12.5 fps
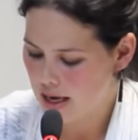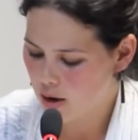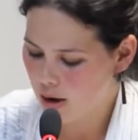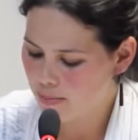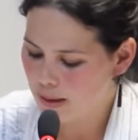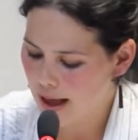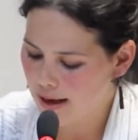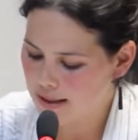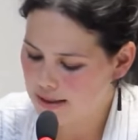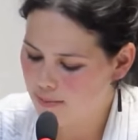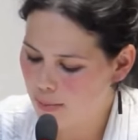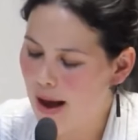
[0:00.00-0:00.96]
in our
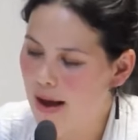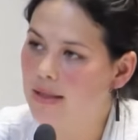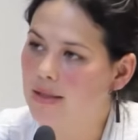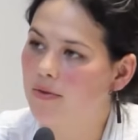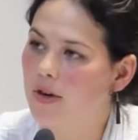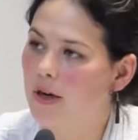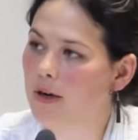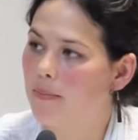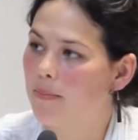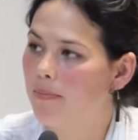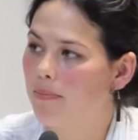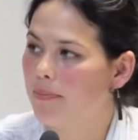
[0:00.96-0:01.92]
planet's biosphere.